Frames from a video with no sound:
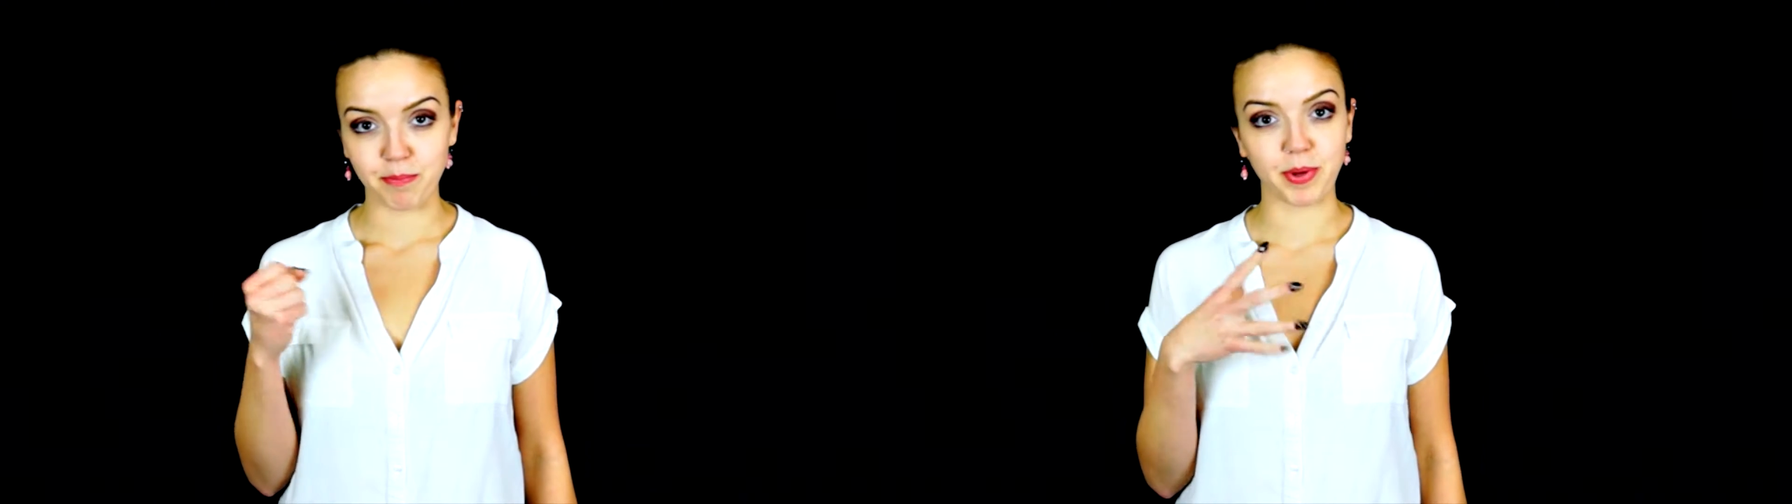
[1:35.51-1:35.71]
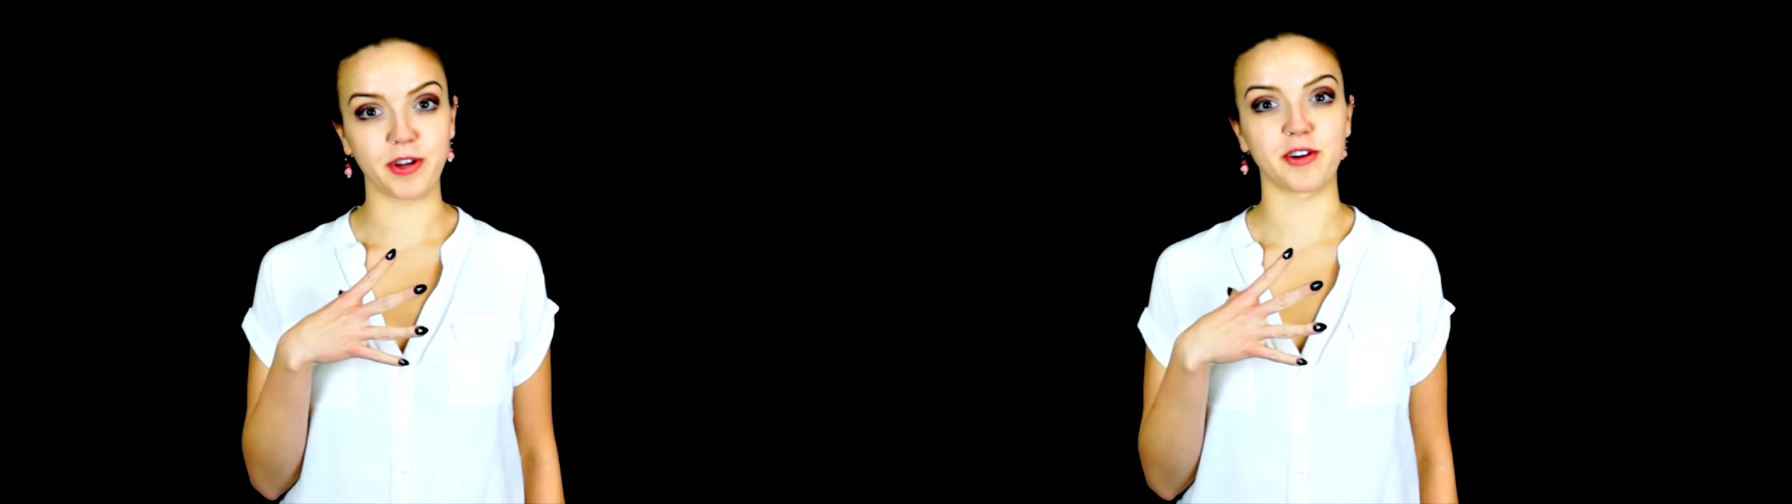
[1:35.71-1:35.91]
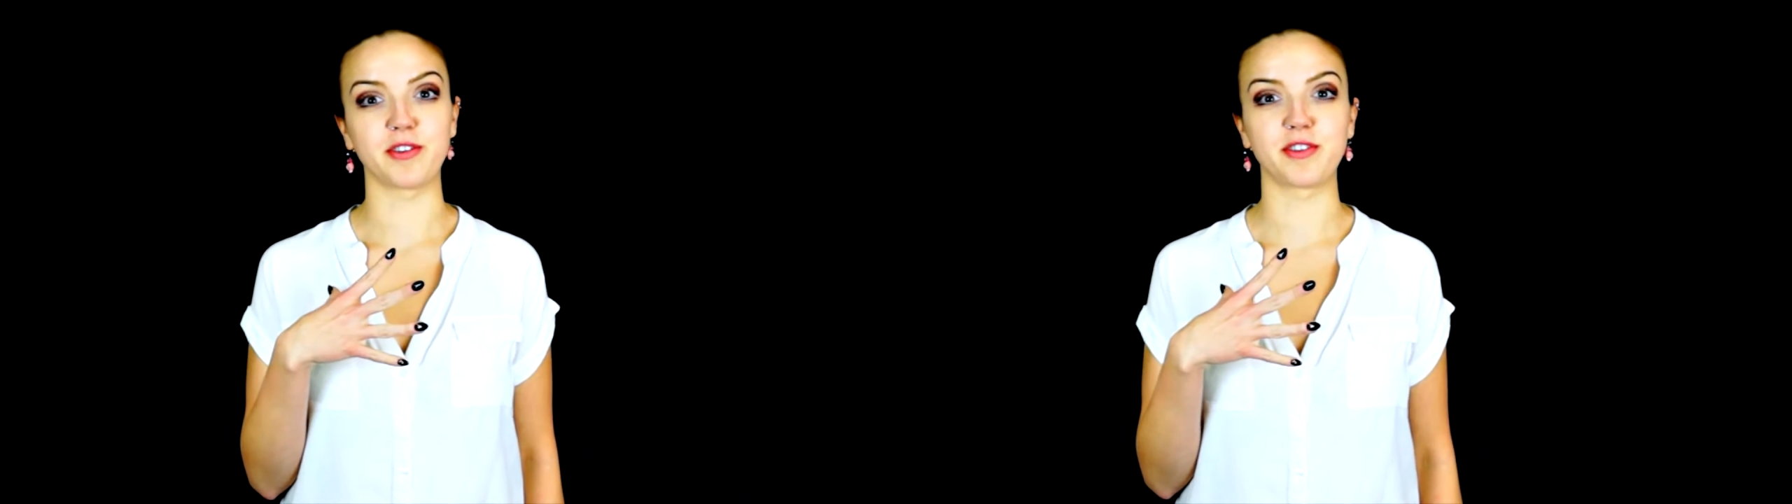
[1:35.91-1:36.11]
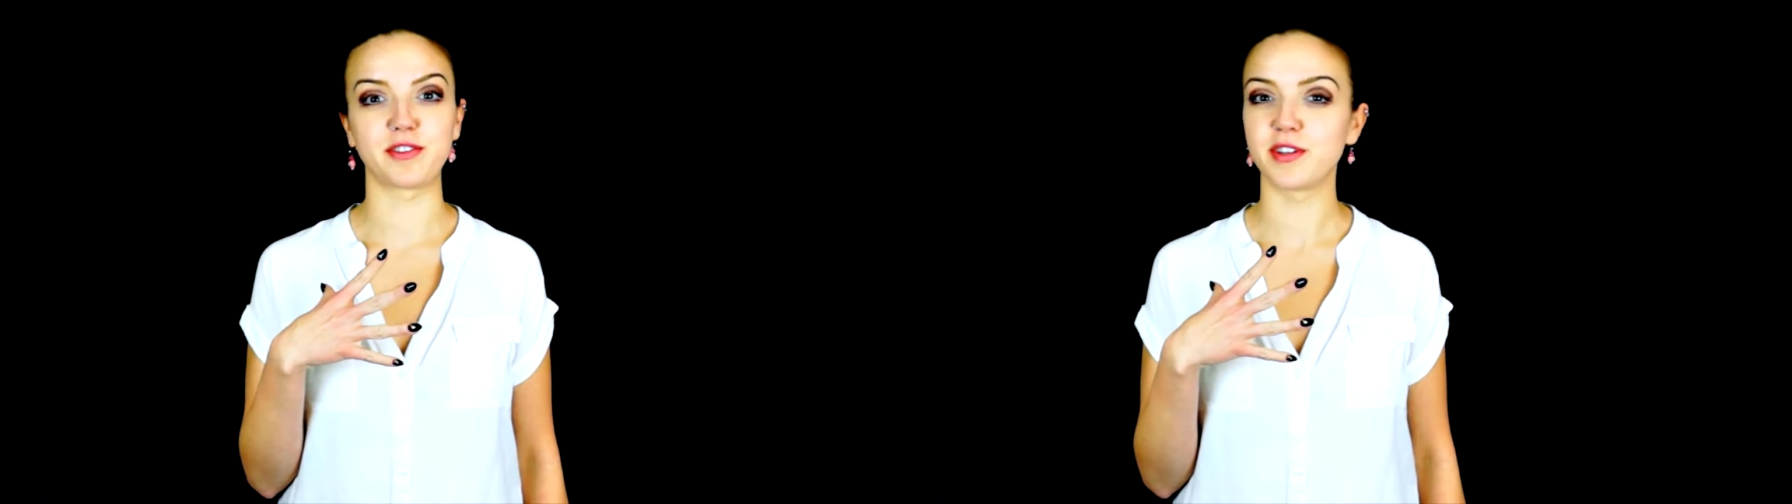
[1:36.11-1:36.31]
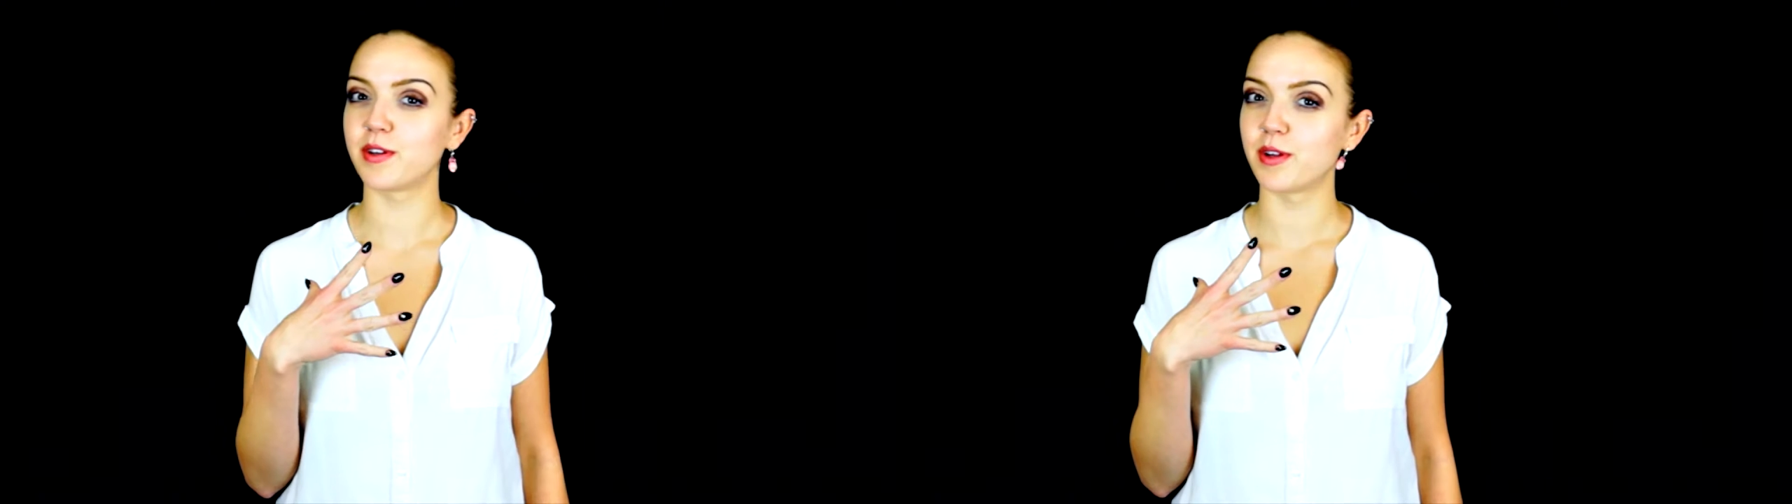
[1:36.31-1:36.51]

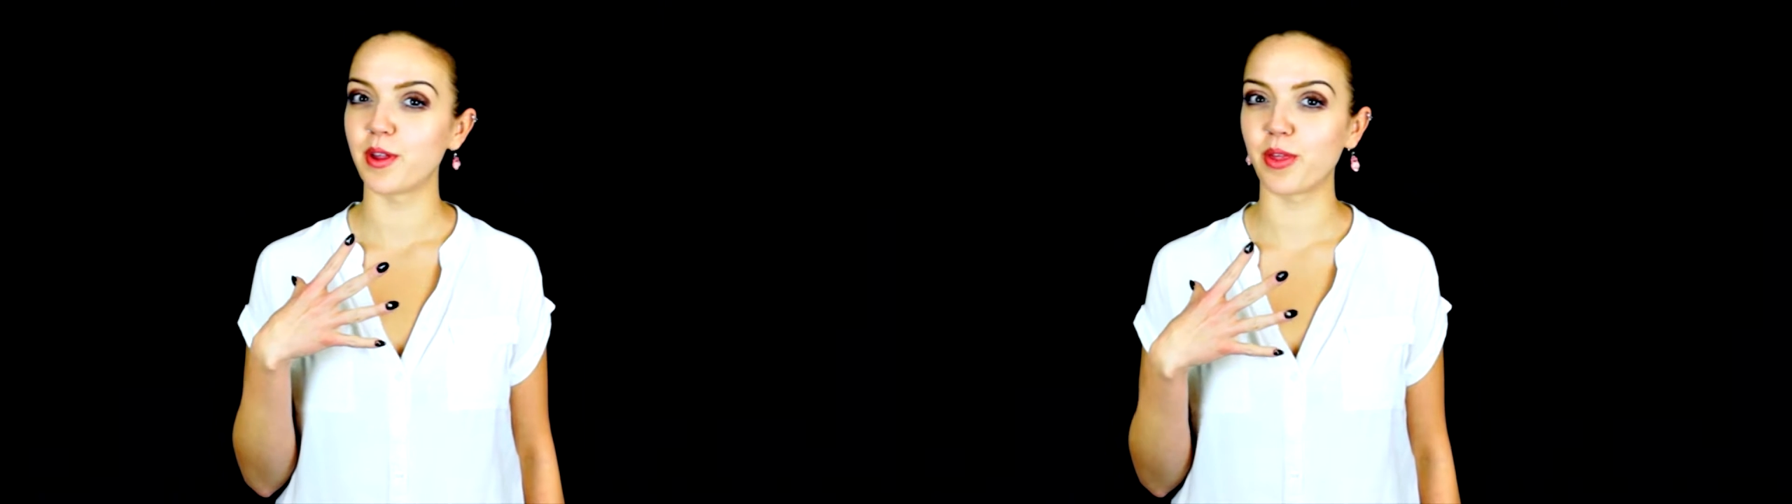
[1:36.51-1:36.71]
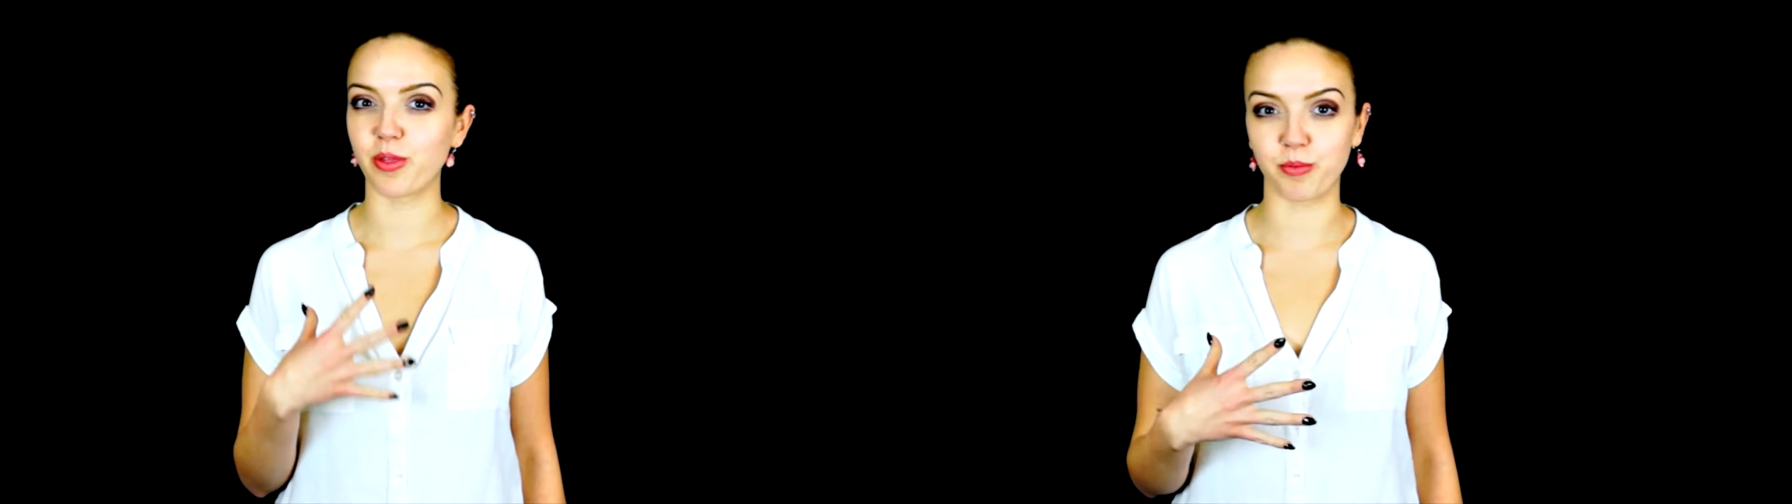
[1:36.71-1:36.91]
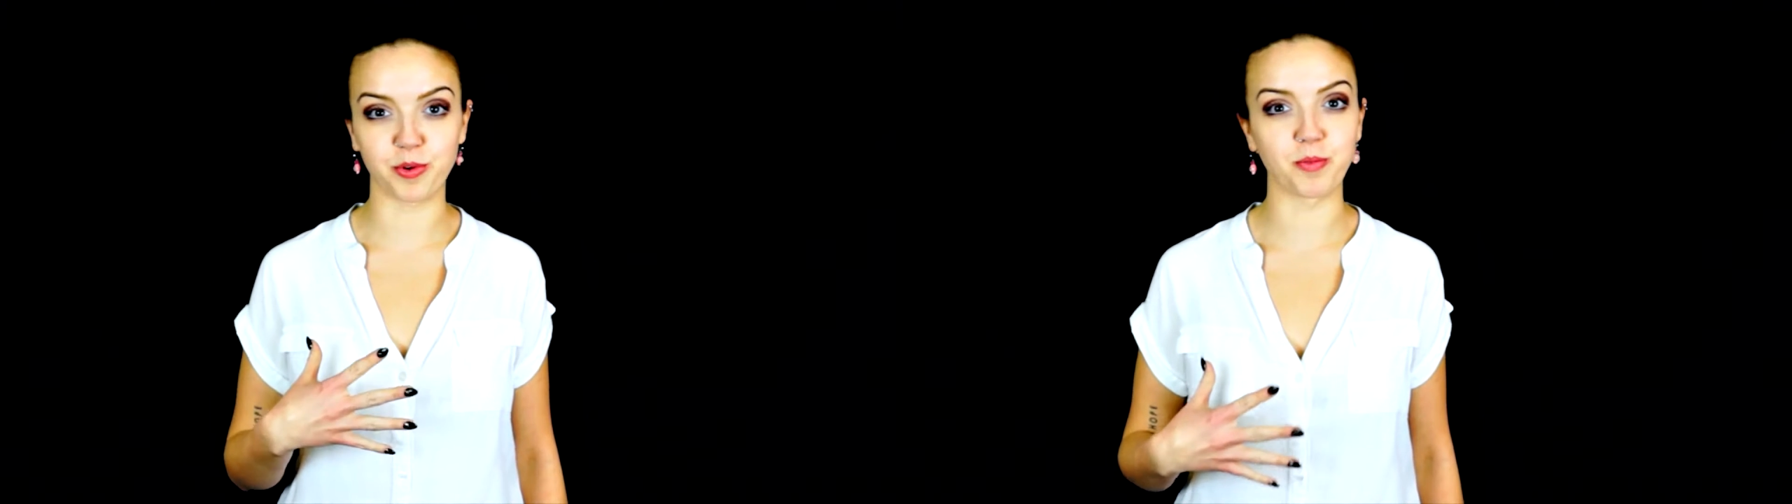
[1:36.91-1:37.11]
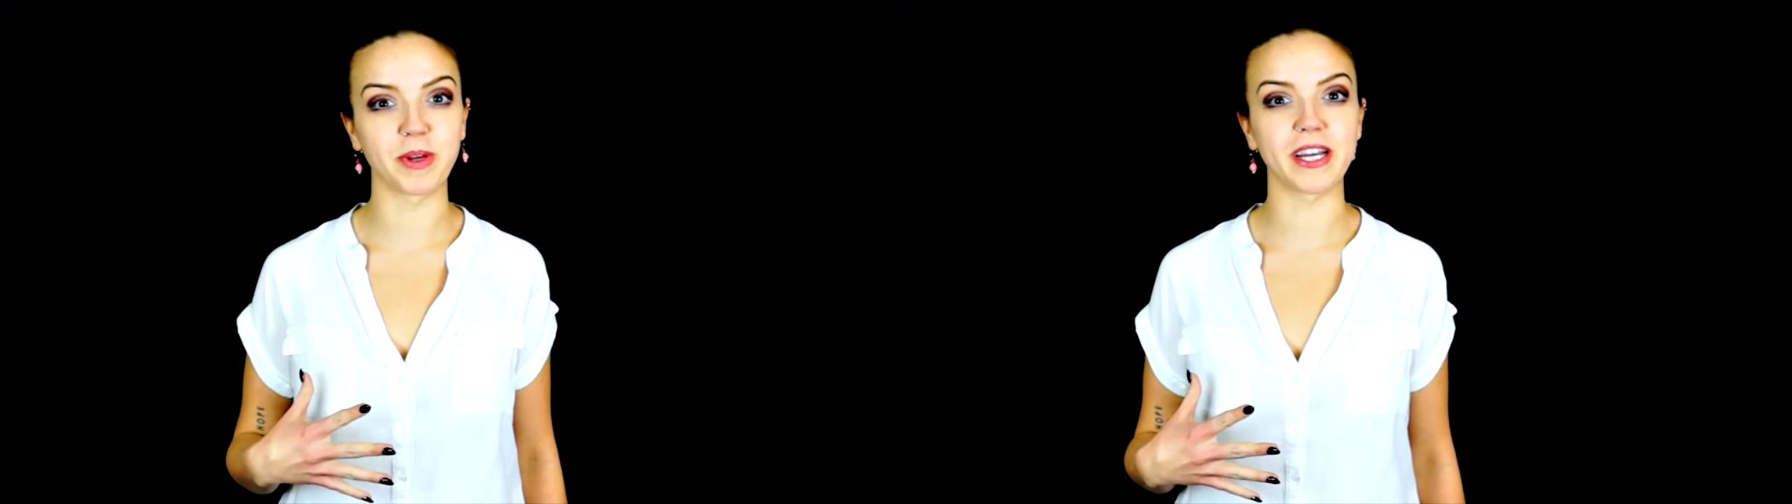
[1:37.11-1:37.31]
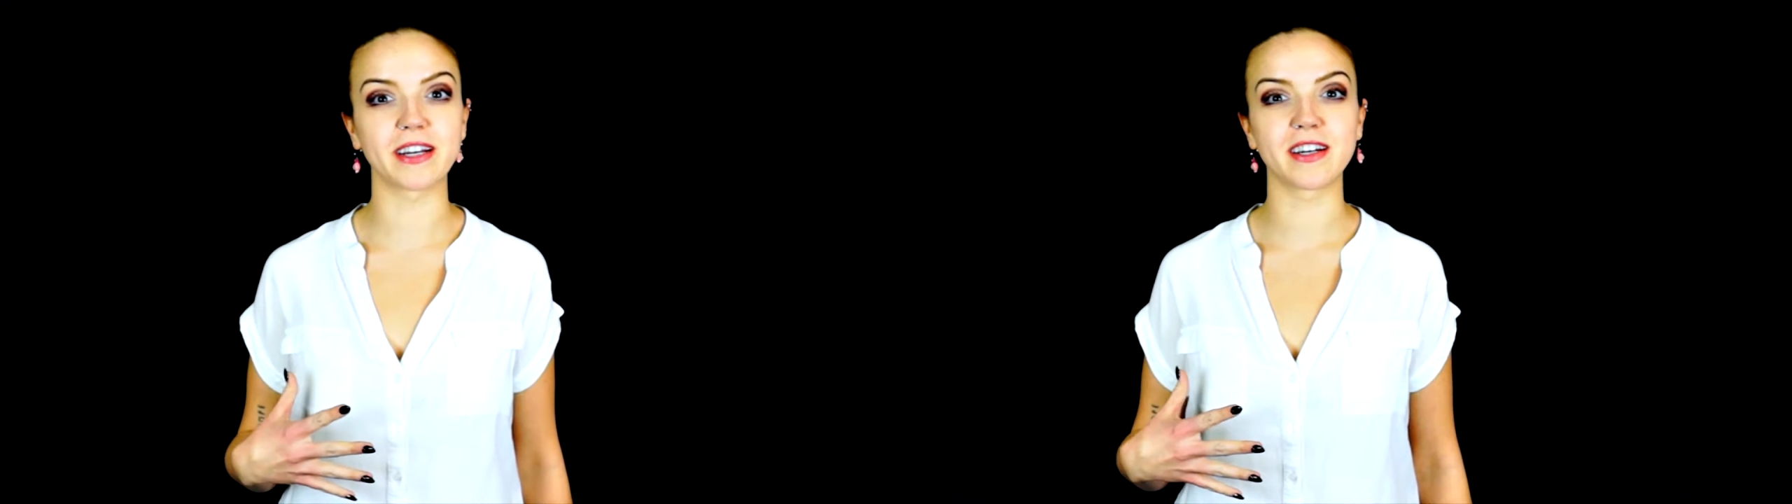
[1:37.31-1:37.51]
pierced through
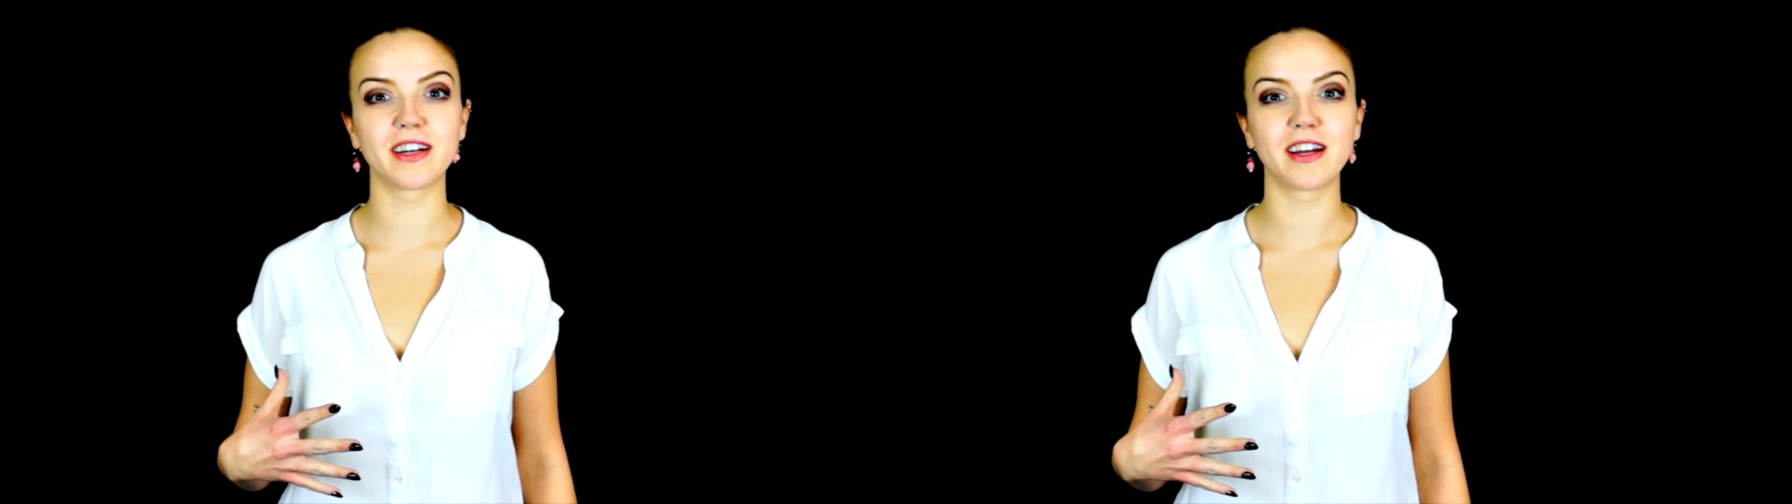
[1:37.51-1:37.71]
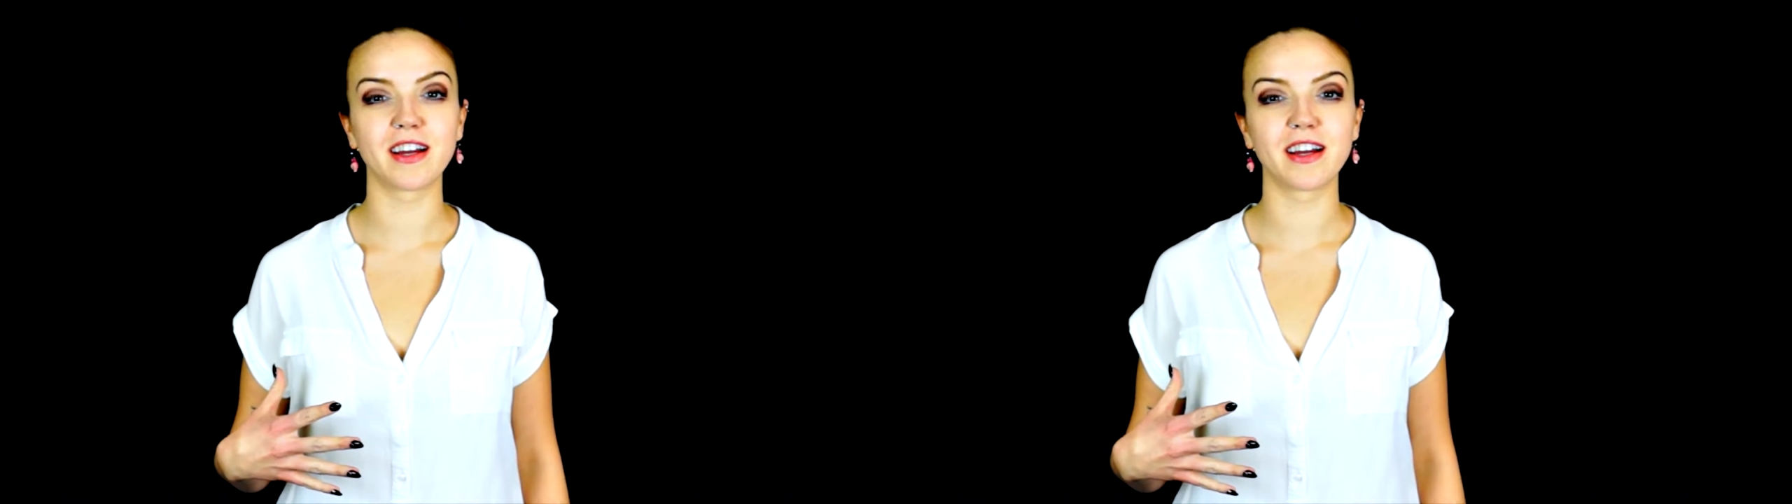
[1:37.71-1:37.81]
me.